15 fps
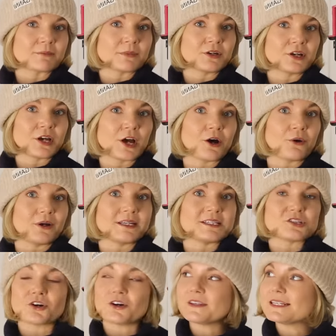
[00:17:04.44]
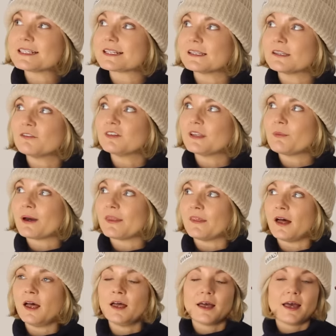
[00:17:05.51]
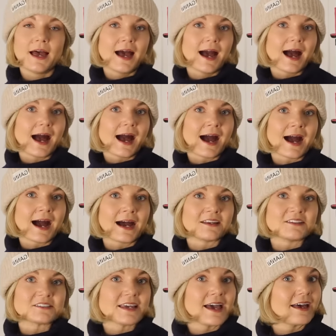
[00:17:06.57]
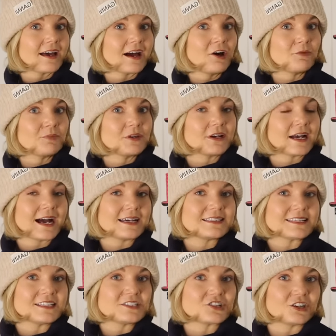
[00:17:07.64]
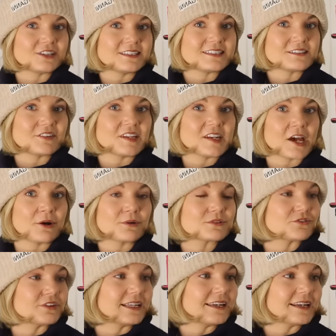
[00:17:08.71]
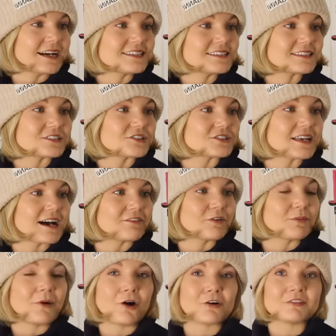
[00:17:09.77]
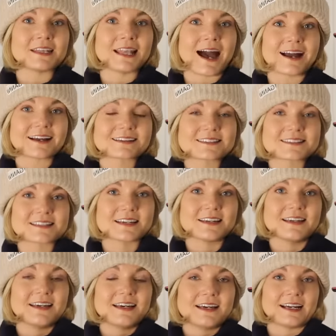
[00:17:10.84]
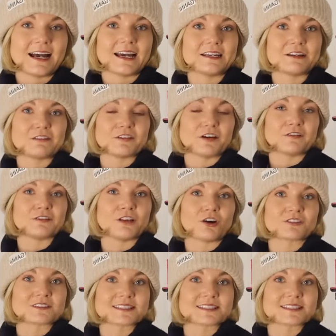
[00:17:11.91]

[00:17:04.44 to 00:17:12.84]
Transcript: I'm going to go and enjoy this lovely weather. And yeah, I hope you guys enjoyed this video. It was really nice to just have a more relaxed kind of vlog